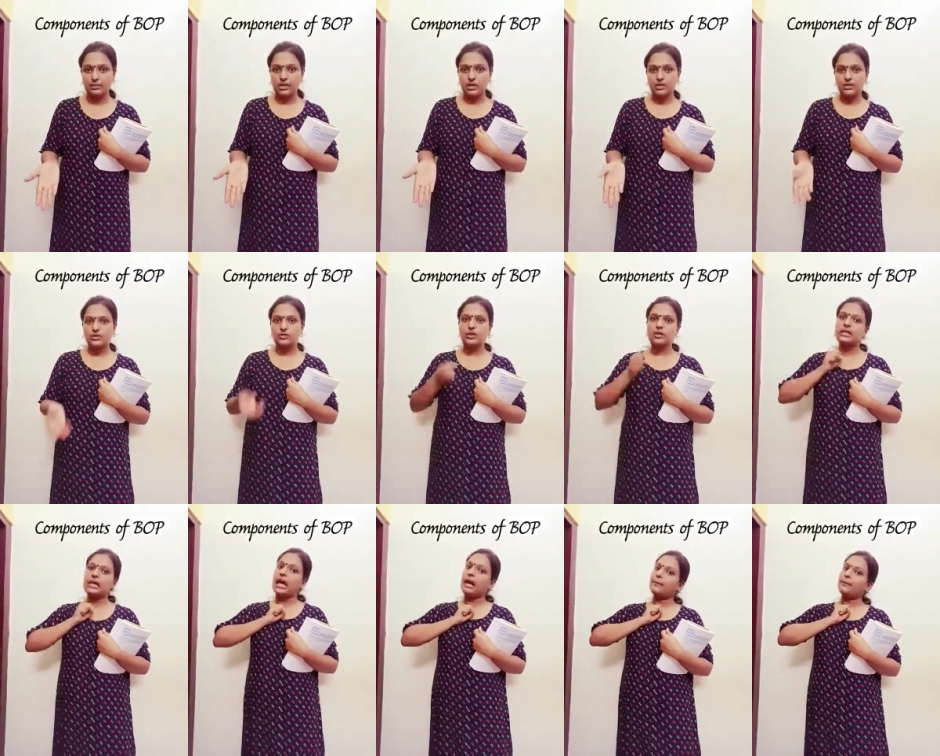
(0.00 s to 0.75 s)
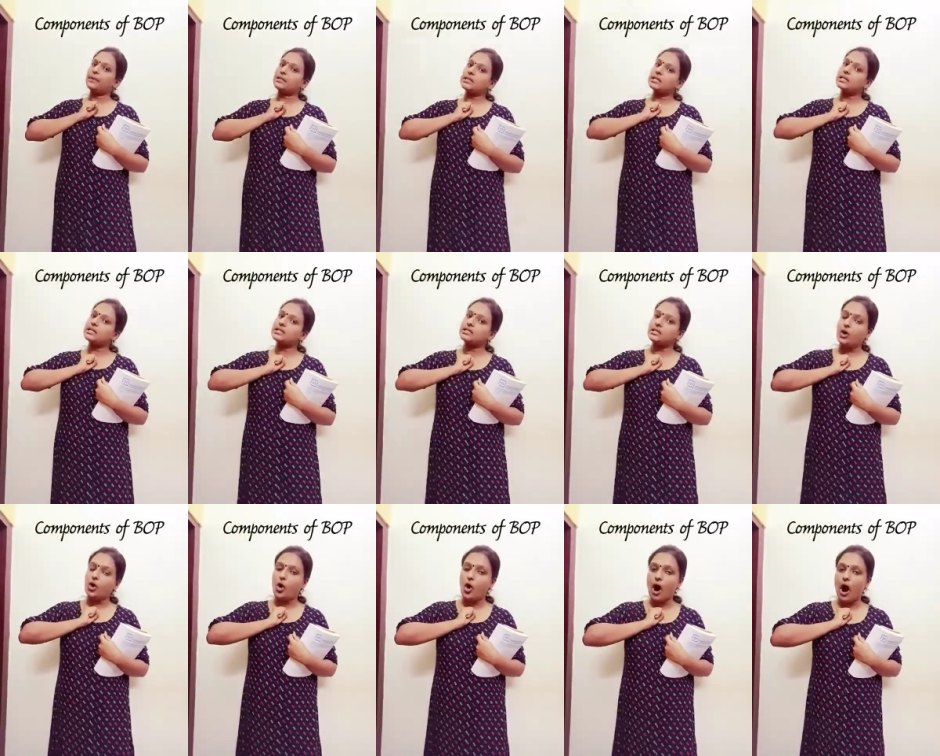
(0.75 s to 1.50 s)
So capital is
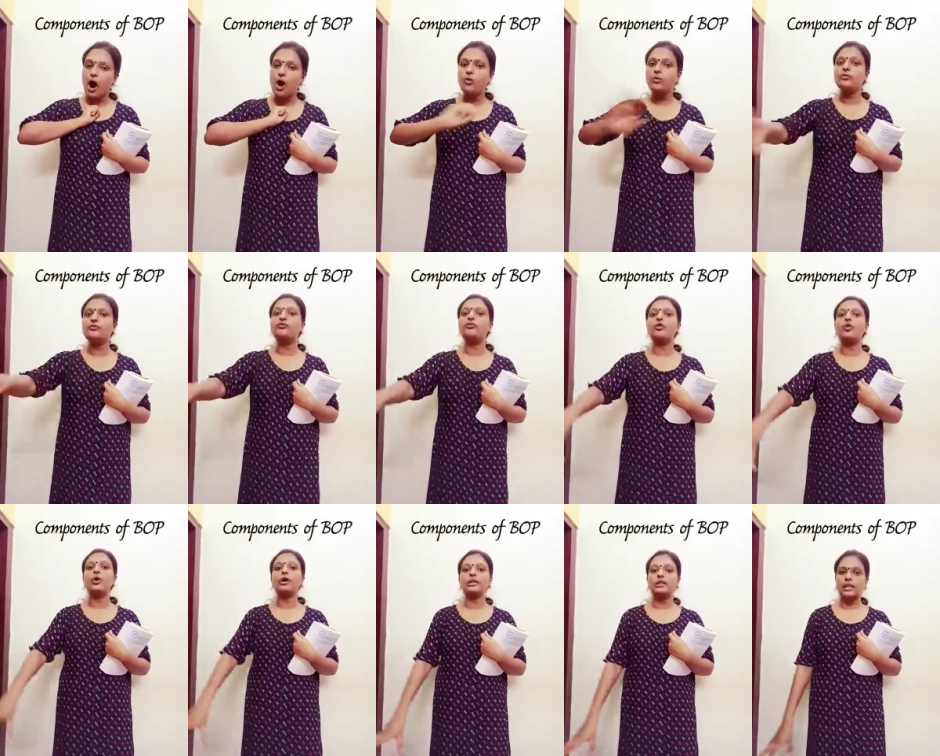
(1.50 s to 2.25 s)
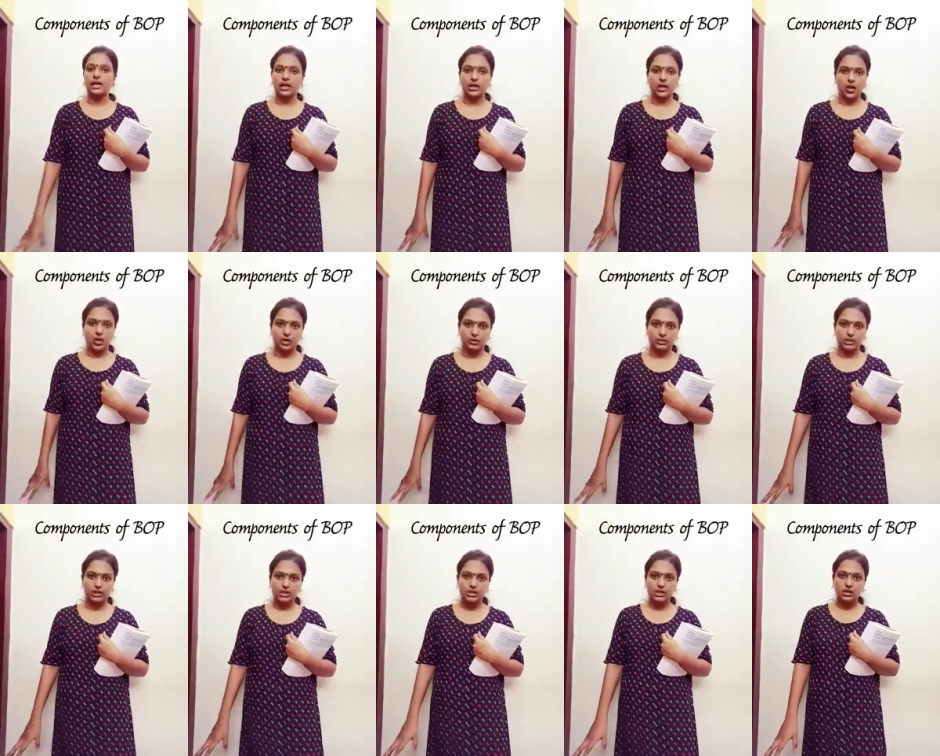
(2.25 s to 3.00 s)
outflowing the
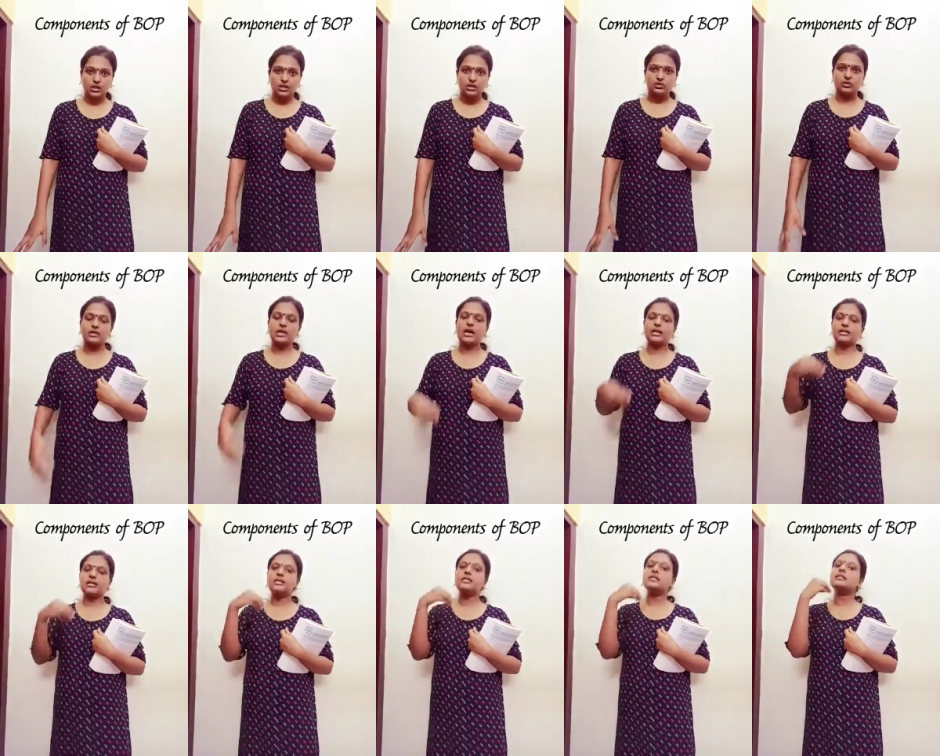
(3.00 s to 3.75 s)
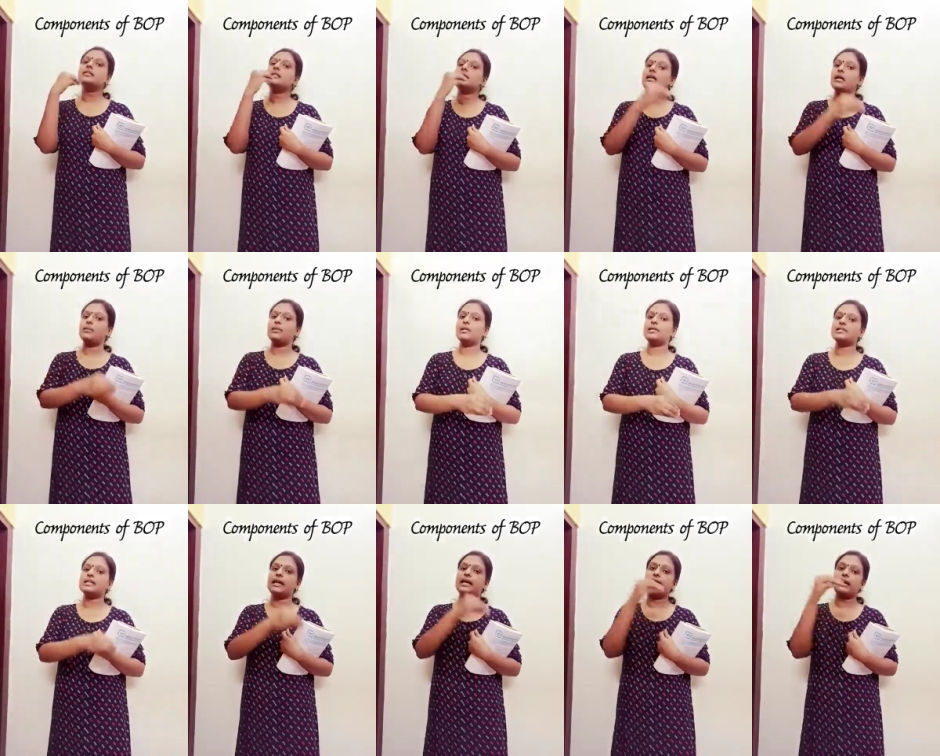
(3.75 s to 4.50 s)
economy. So that is debit
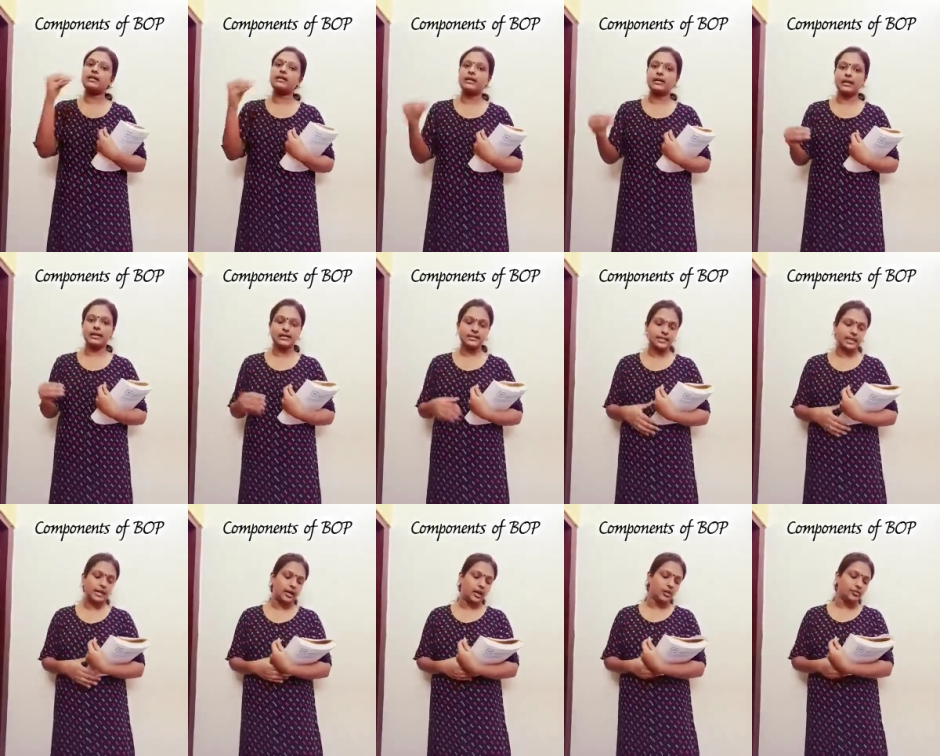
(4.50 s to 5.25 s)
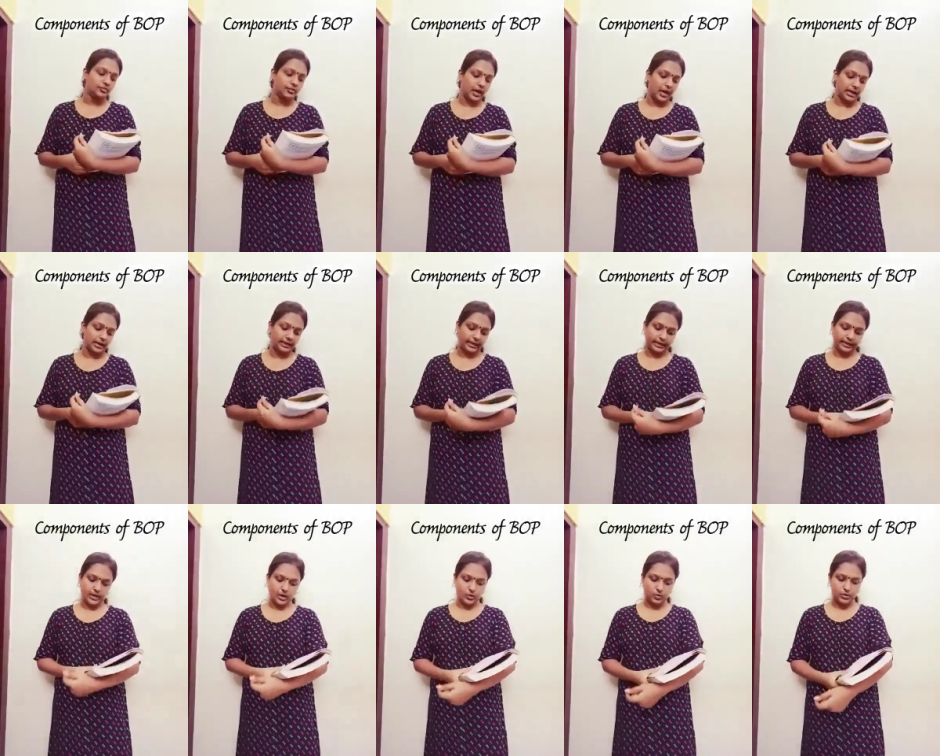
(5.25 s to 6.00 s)
side and credit side of current
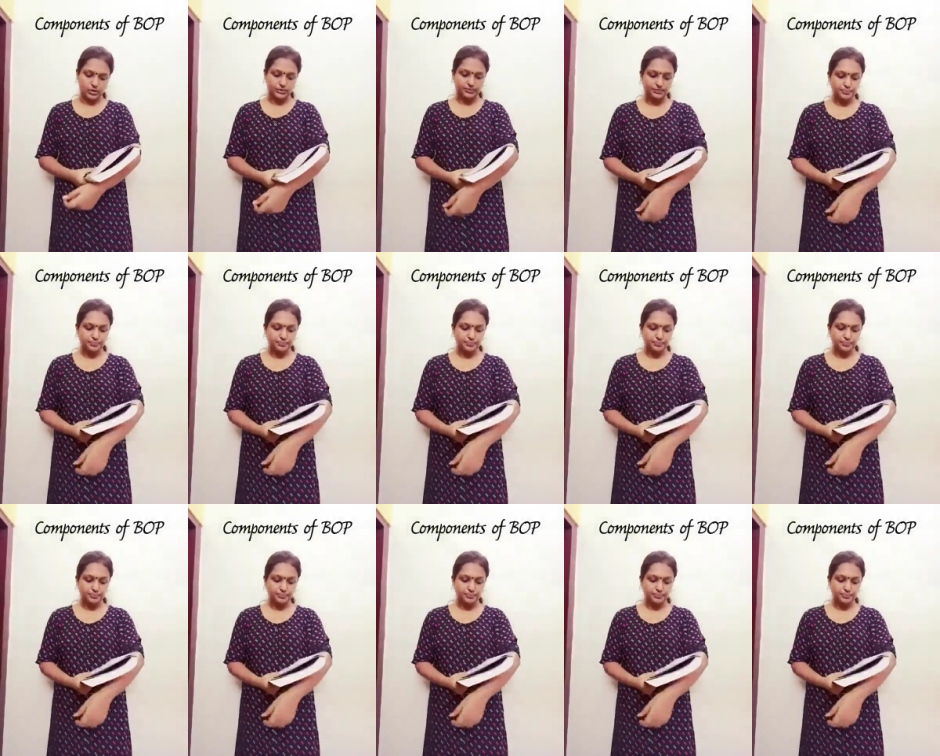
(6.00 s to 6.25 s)
account.